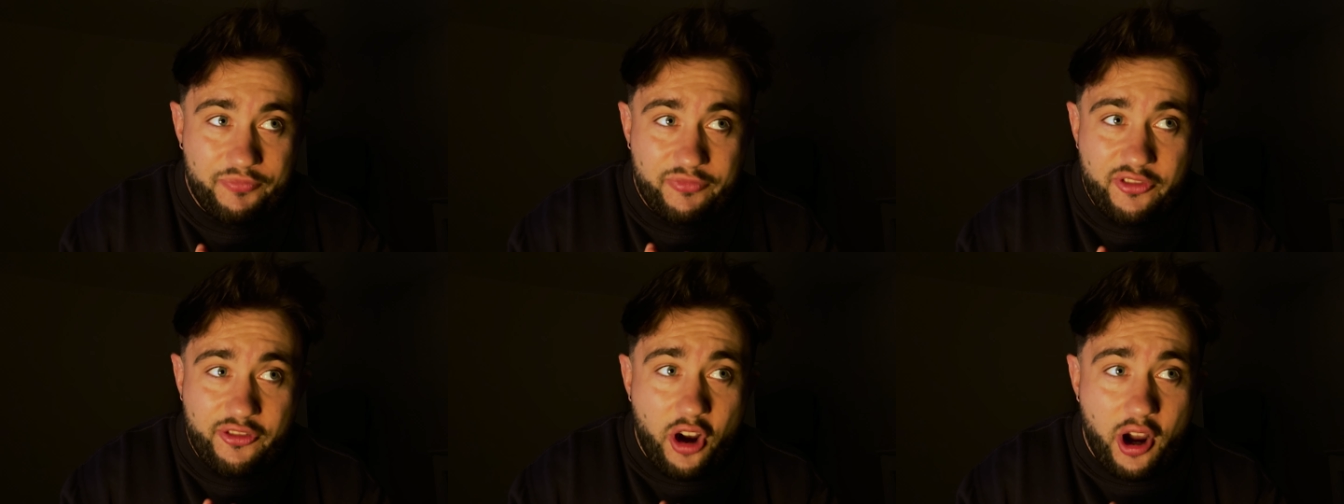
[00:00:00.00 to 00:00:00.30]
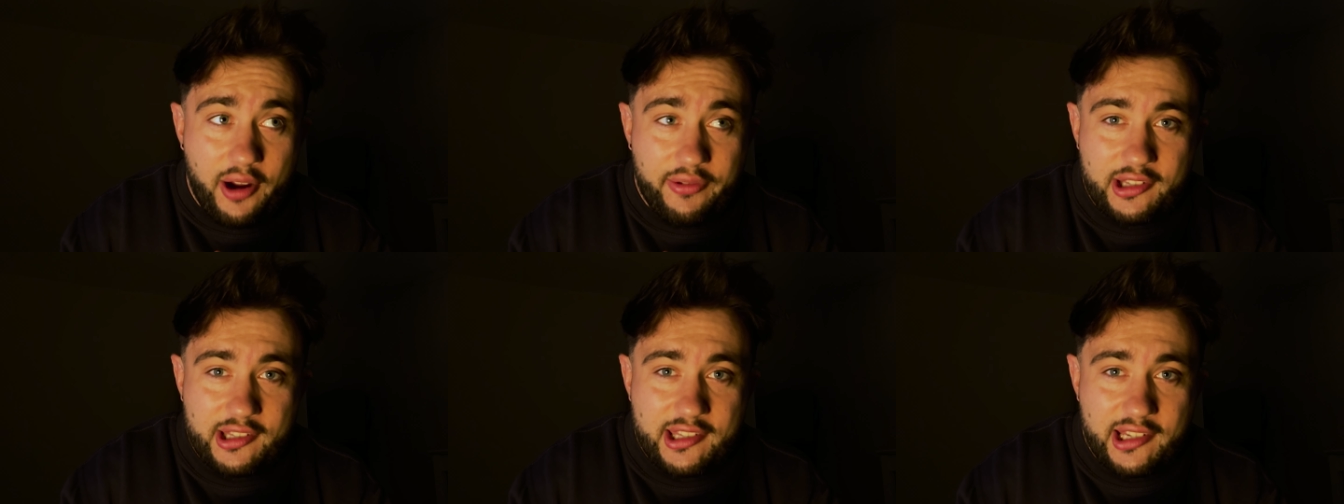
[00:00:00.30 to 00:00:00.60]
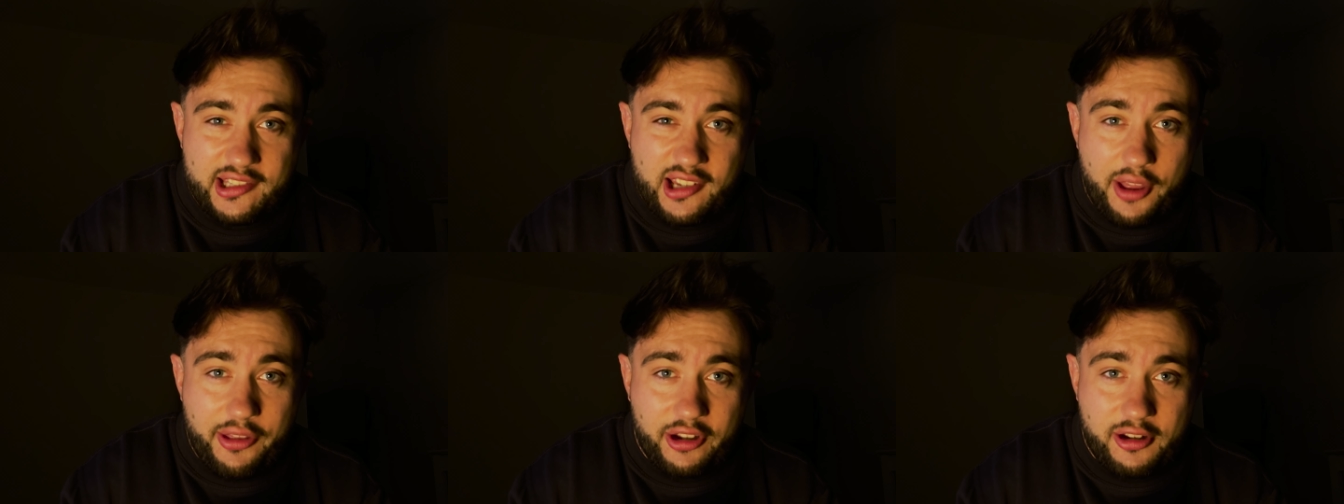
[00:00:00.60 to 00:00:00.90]
five to
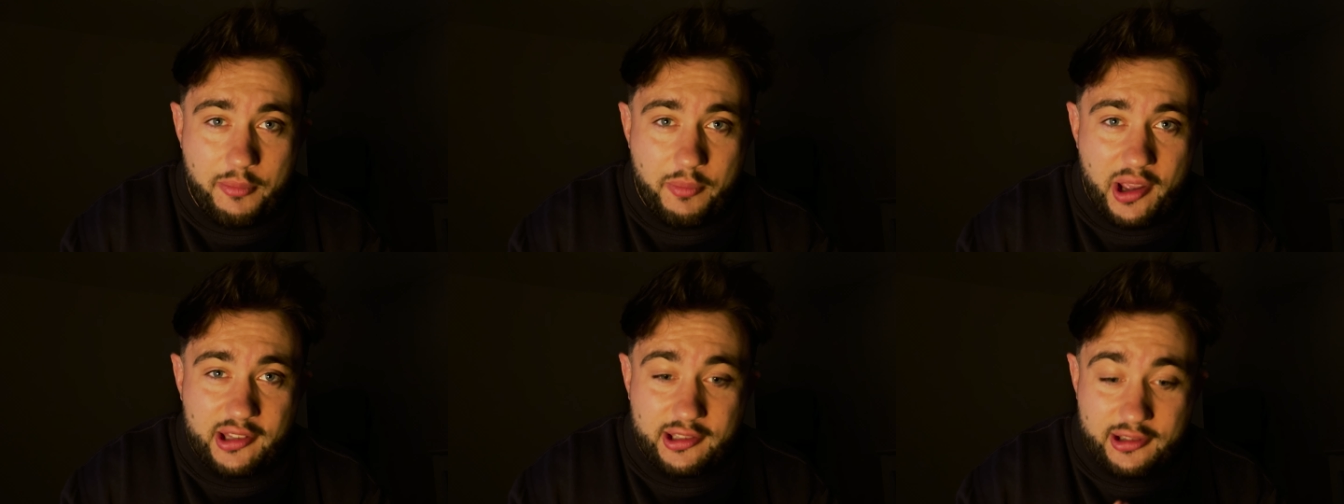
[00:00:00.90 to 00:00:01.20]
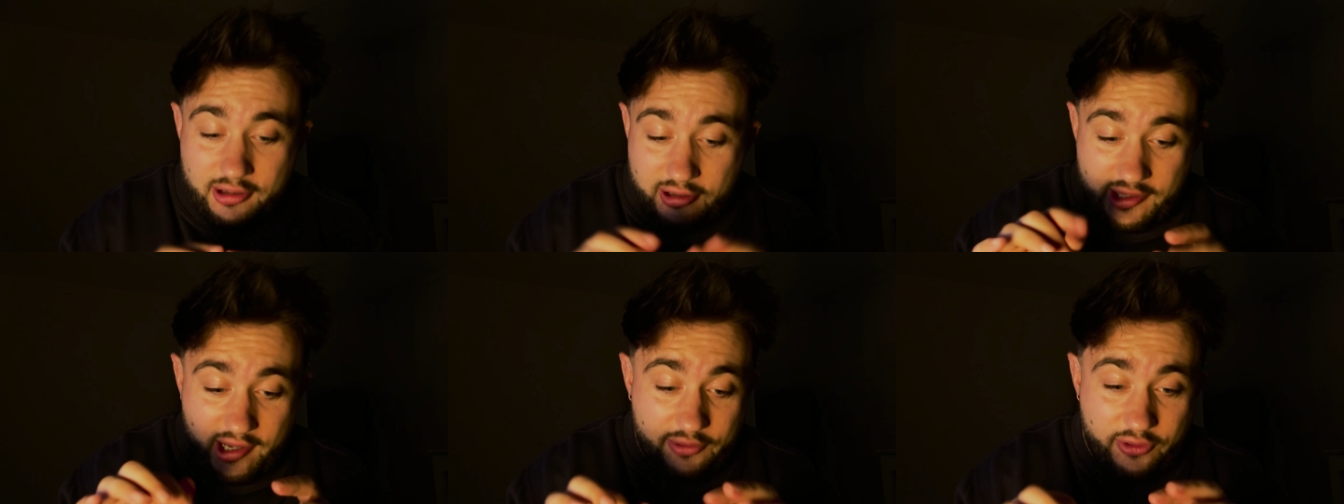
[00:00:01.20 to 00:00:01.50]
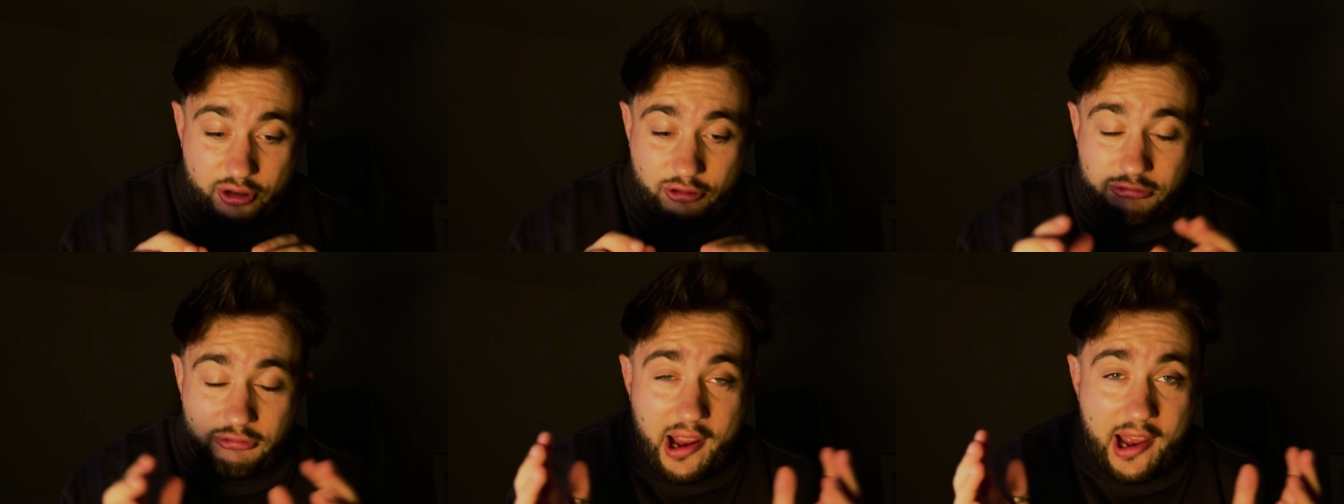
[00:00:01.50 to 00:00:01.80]
six other competitors they have
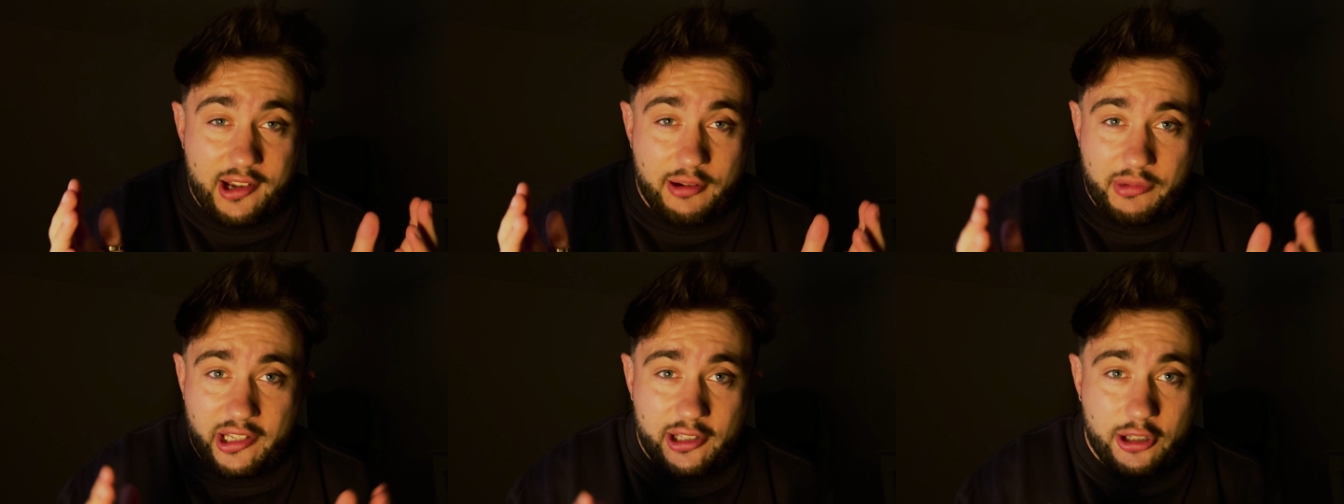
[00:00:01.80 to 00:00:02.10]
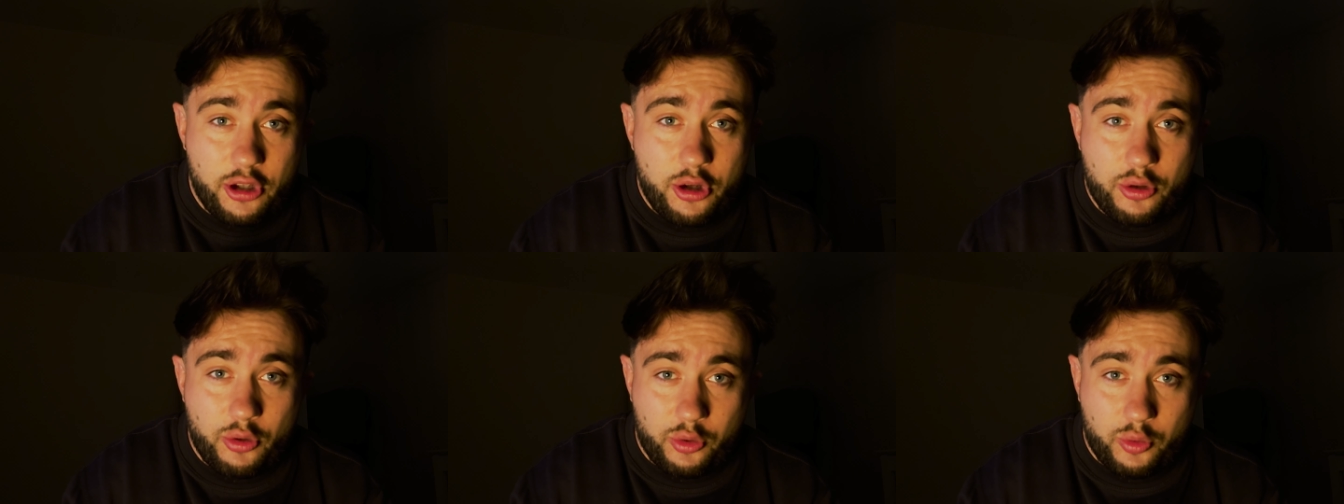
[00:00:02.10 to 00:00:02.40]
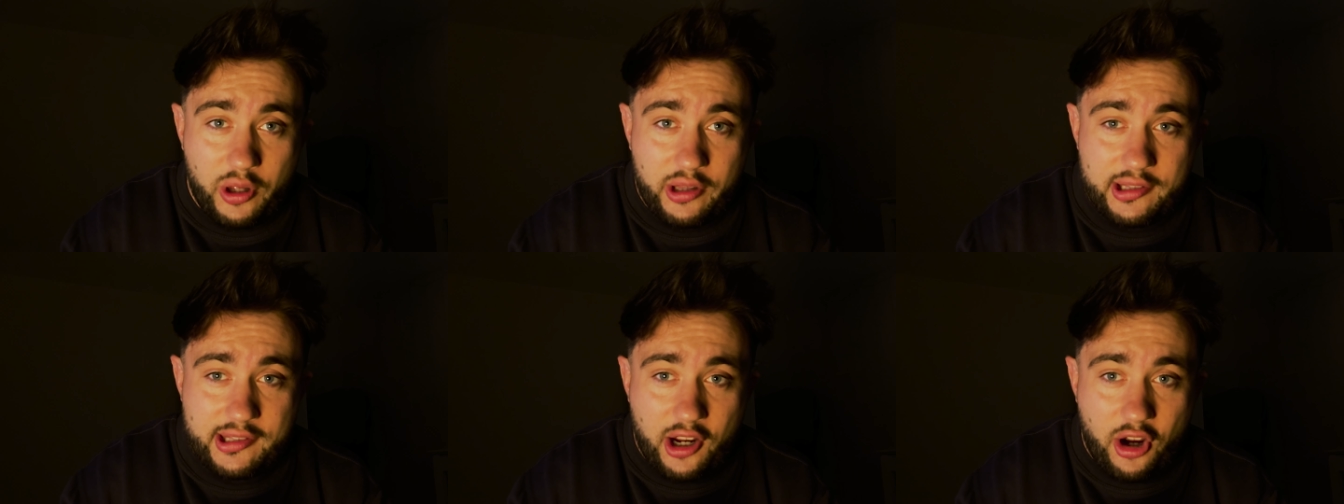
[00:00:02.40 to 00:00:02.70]
just randomly googled
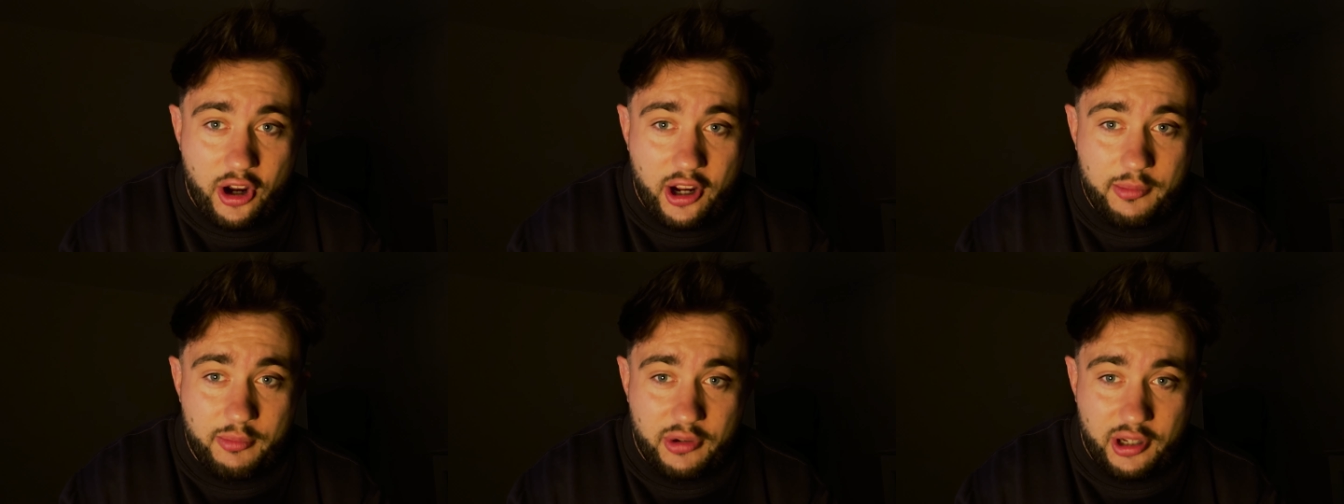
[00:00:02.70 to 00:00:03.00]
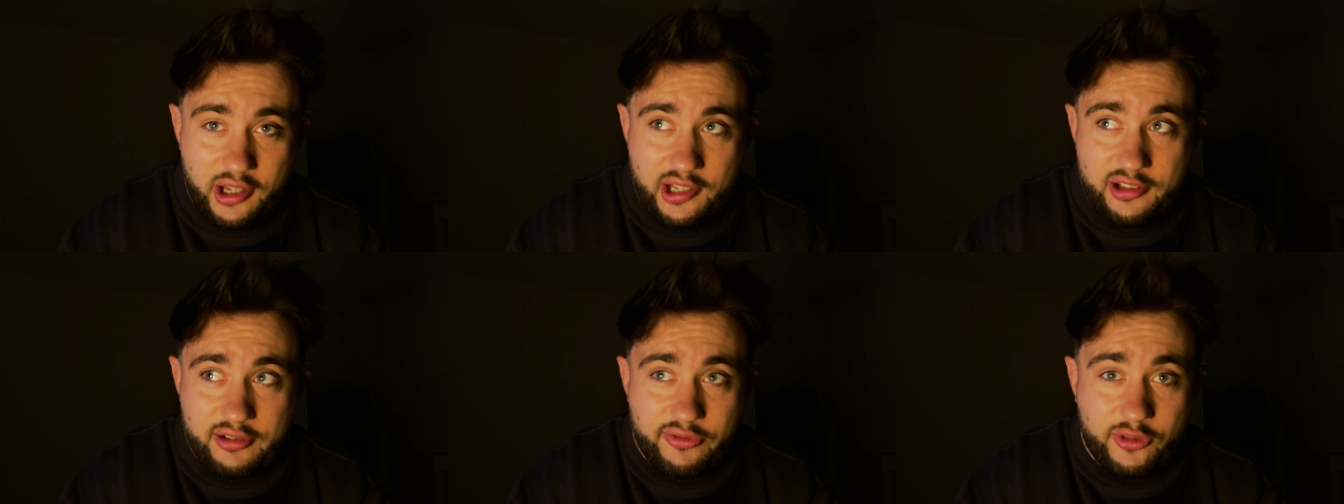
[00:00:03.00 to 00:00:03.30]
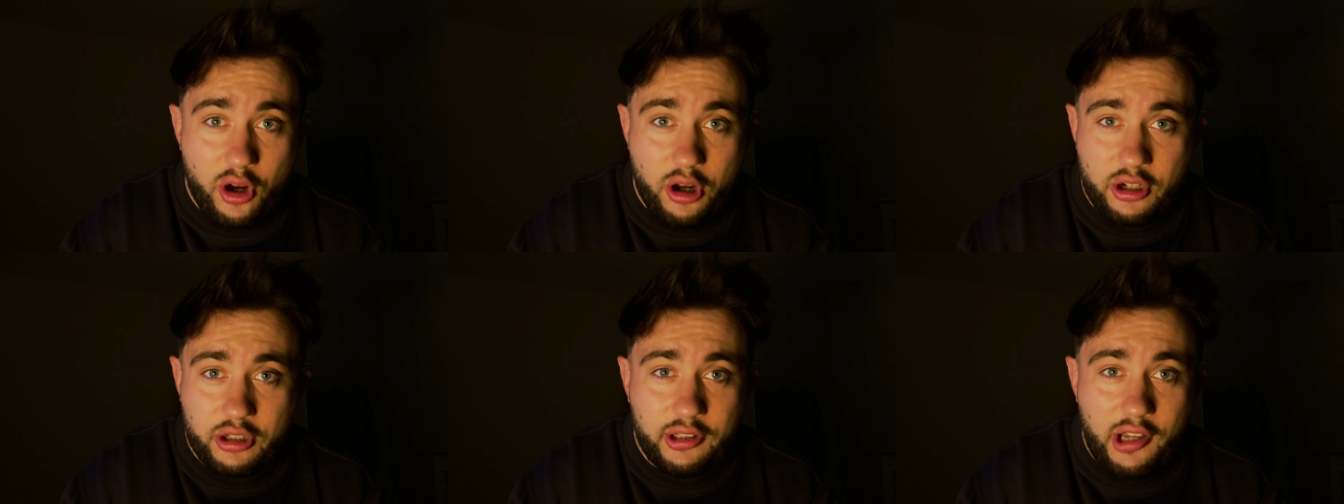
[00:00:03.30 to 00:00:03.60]
one time and have
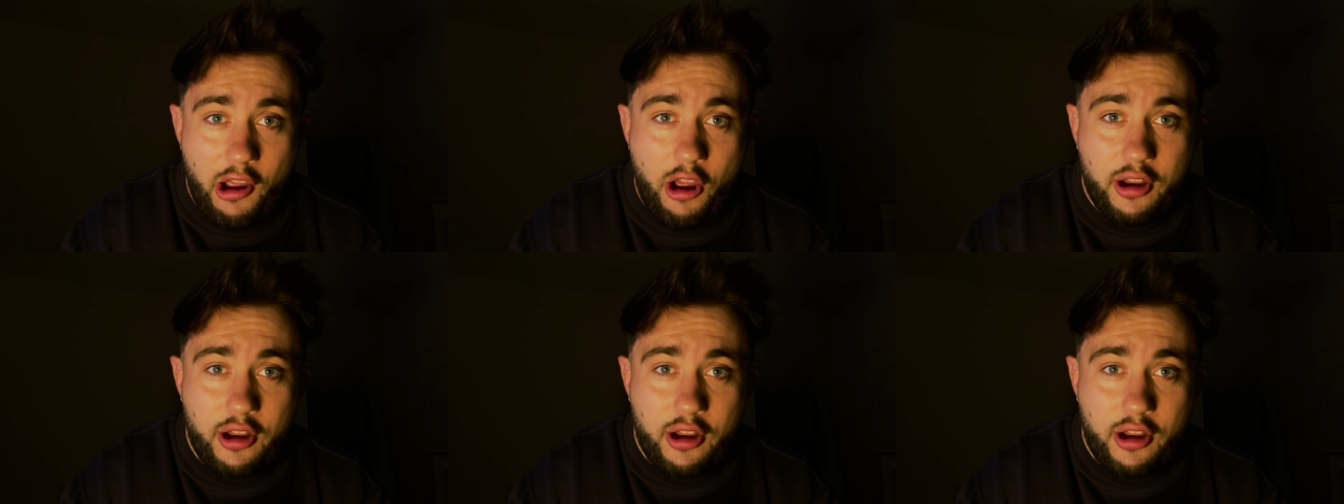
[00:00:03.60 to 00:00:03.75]
got an